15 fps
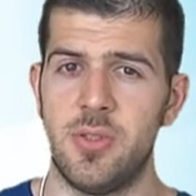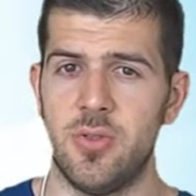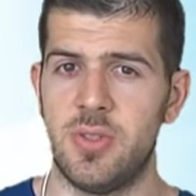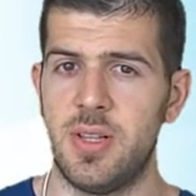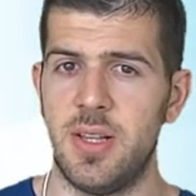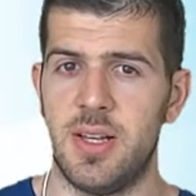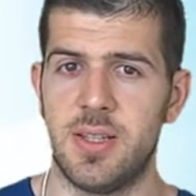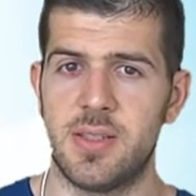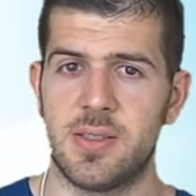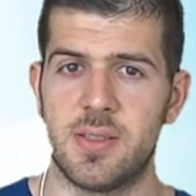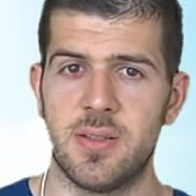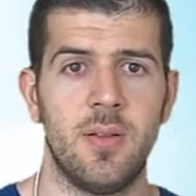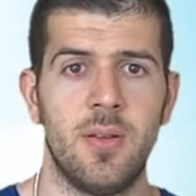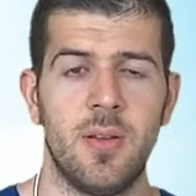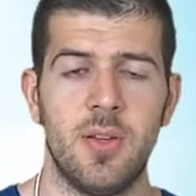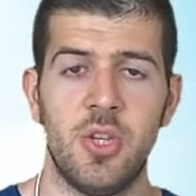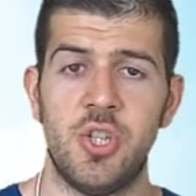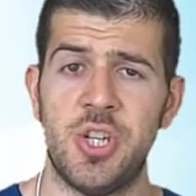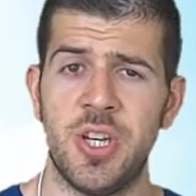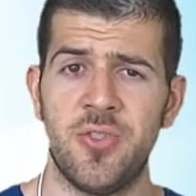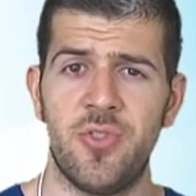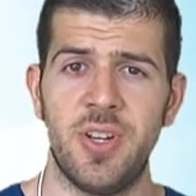utilized.
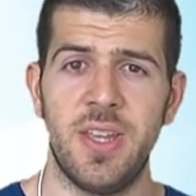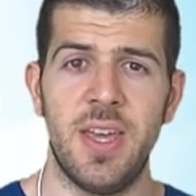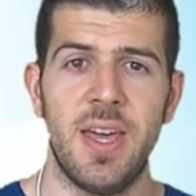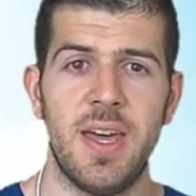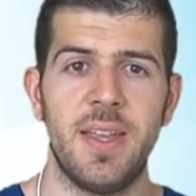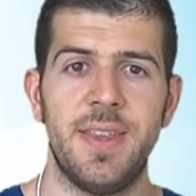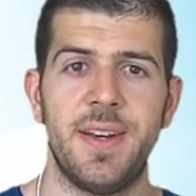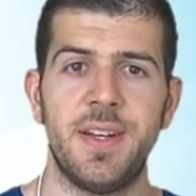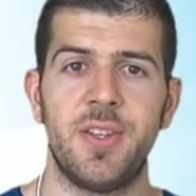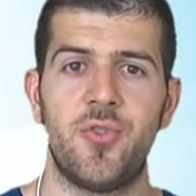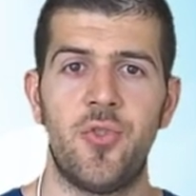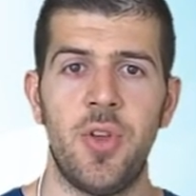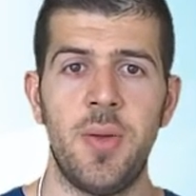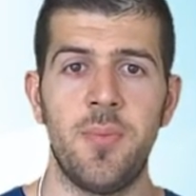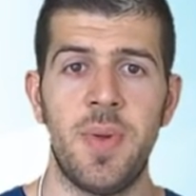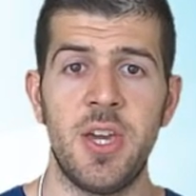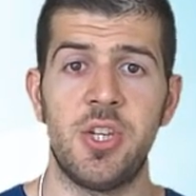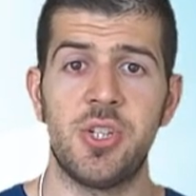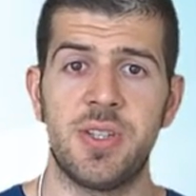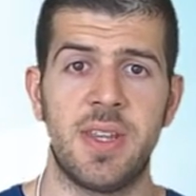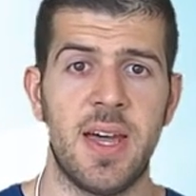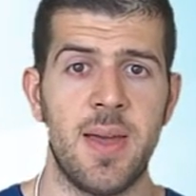Generally, there are three
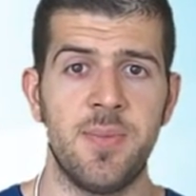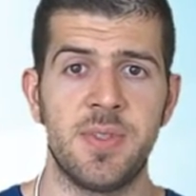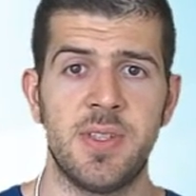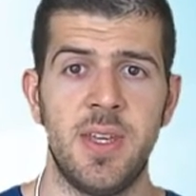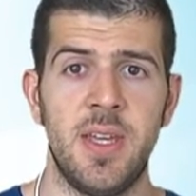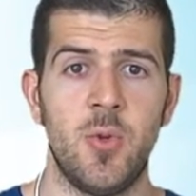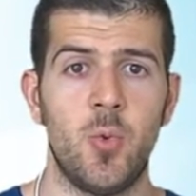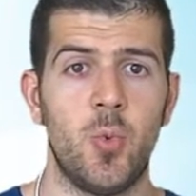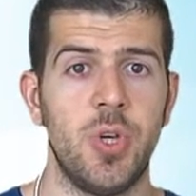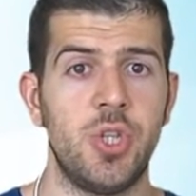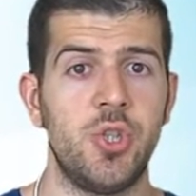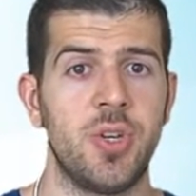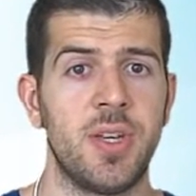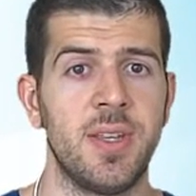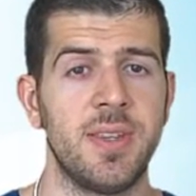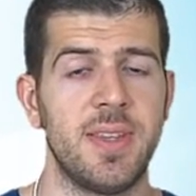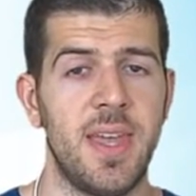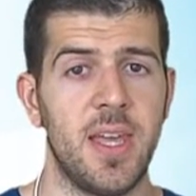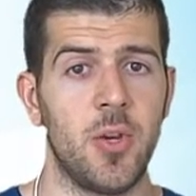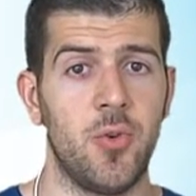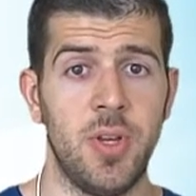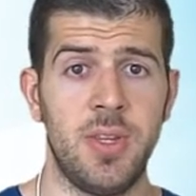major times in which you can
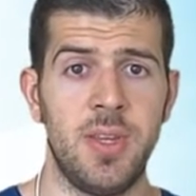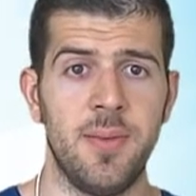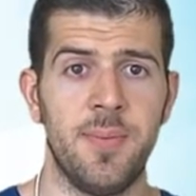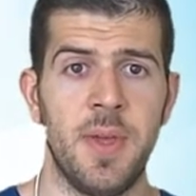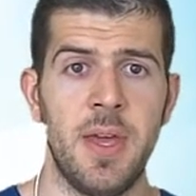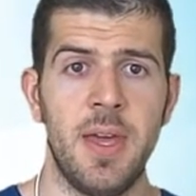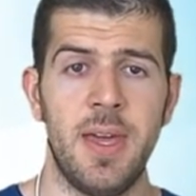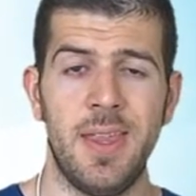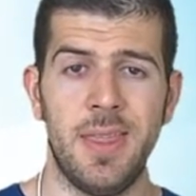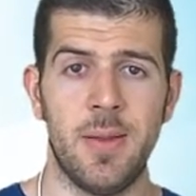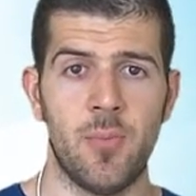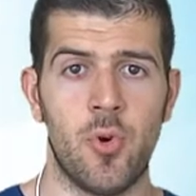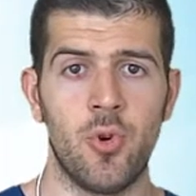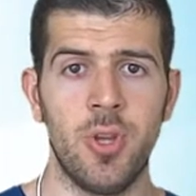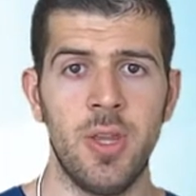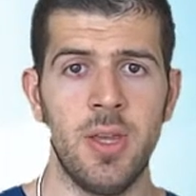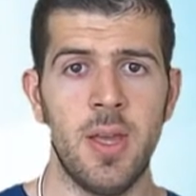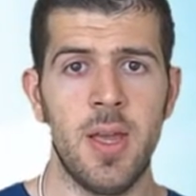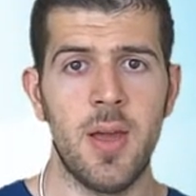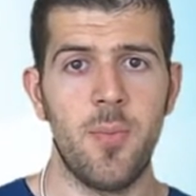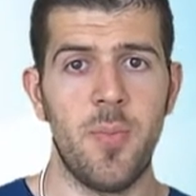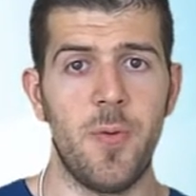take creatine: in the morning,
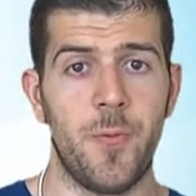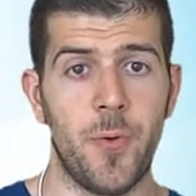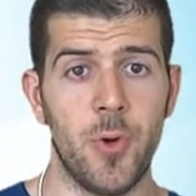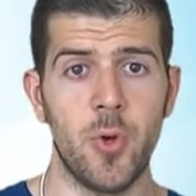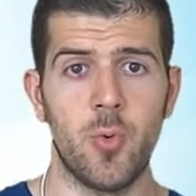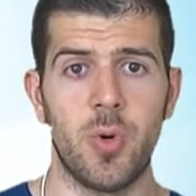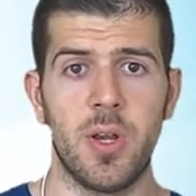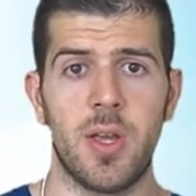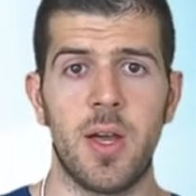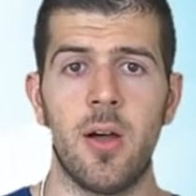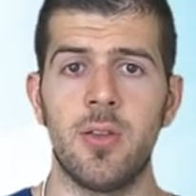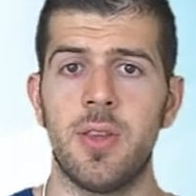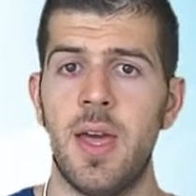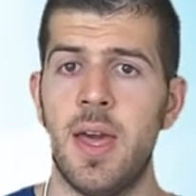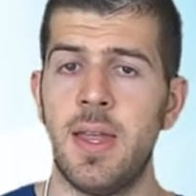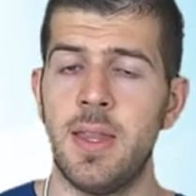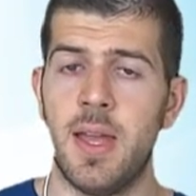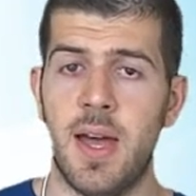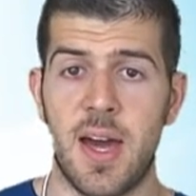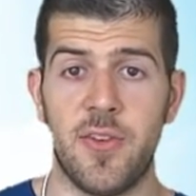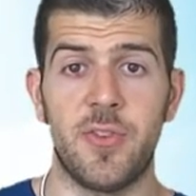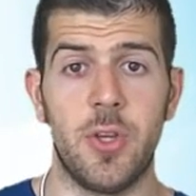before your workout, and
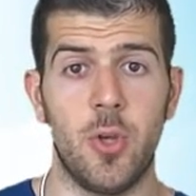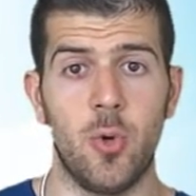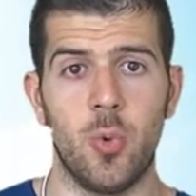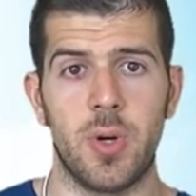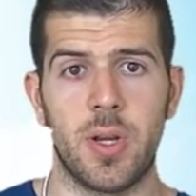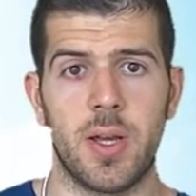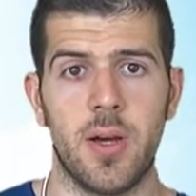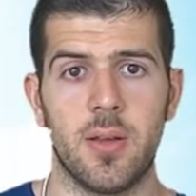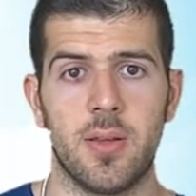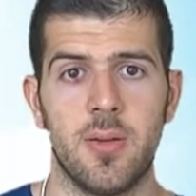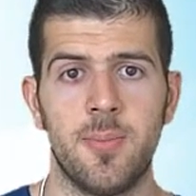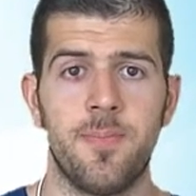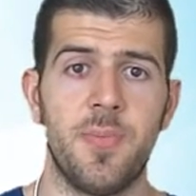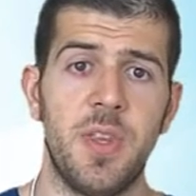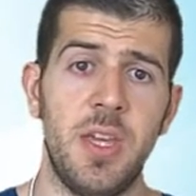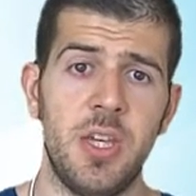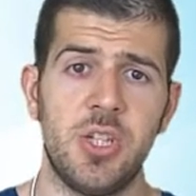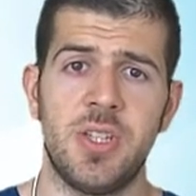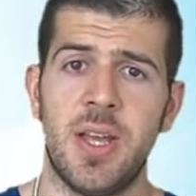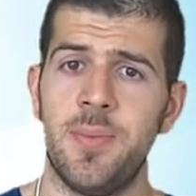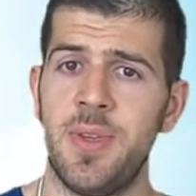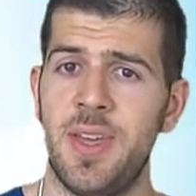after your workout.
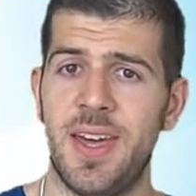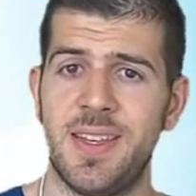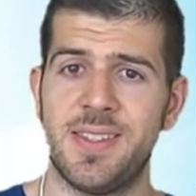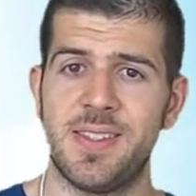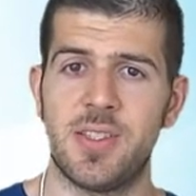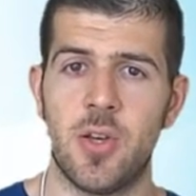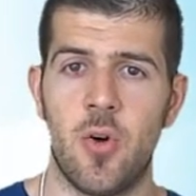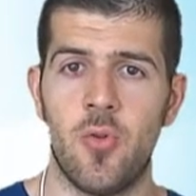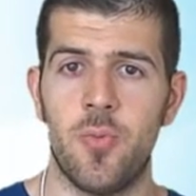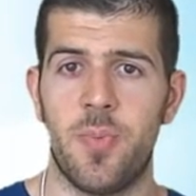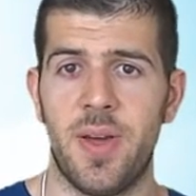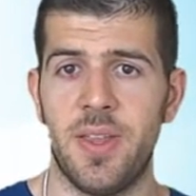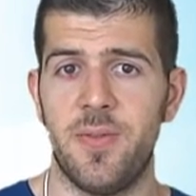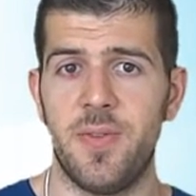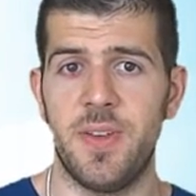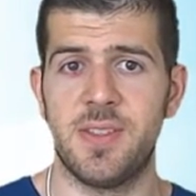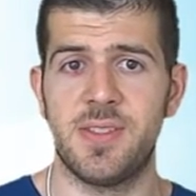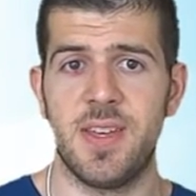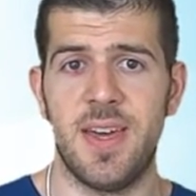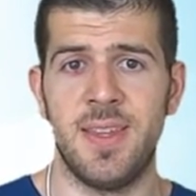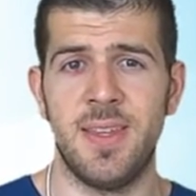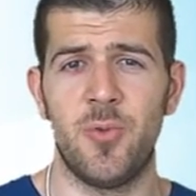Each timing has its own
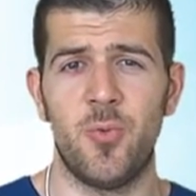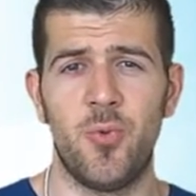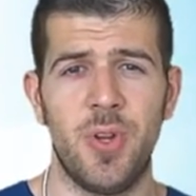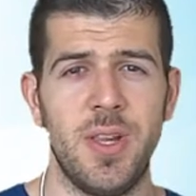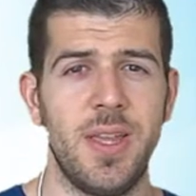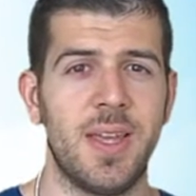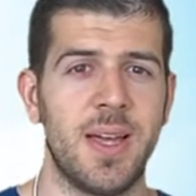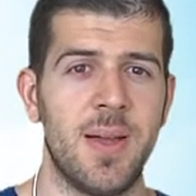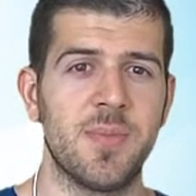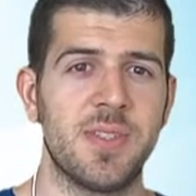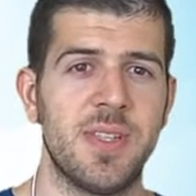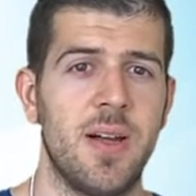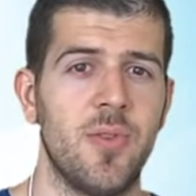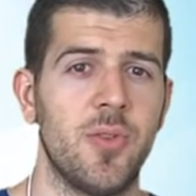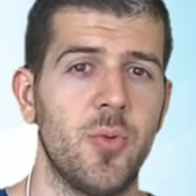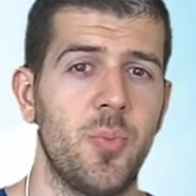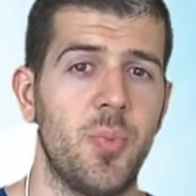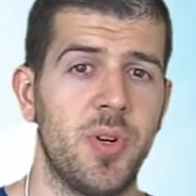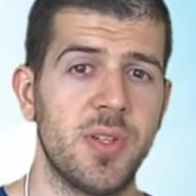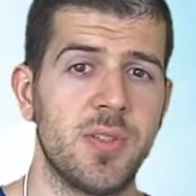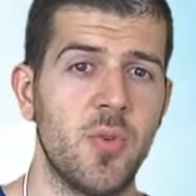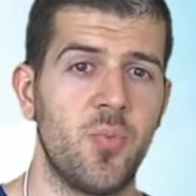benefits and it really comes down to
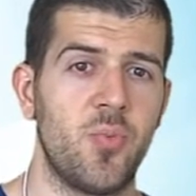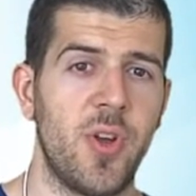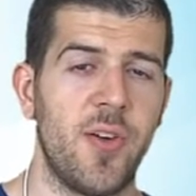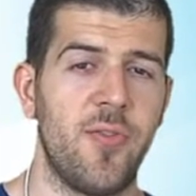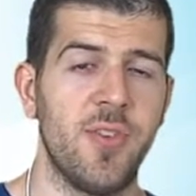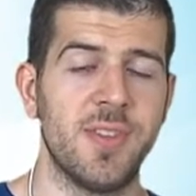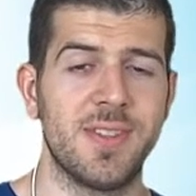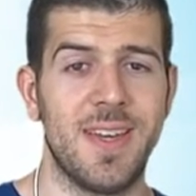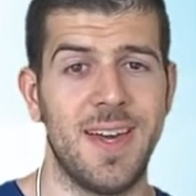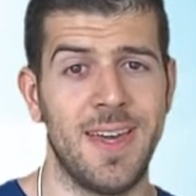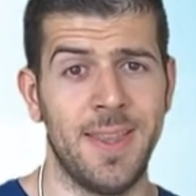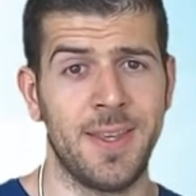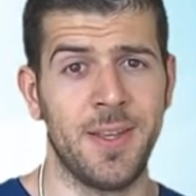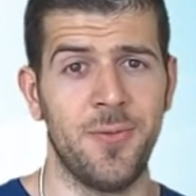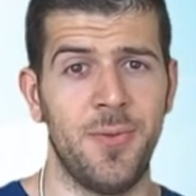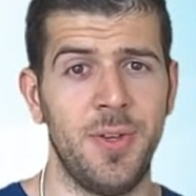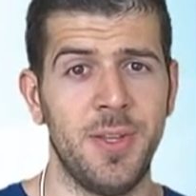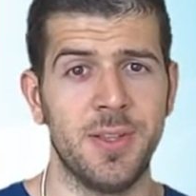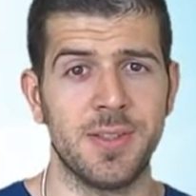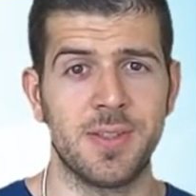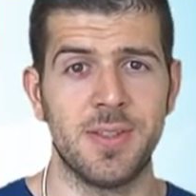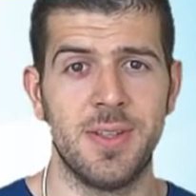personal preference and
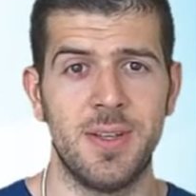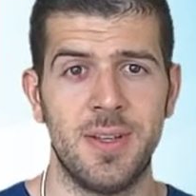convenience.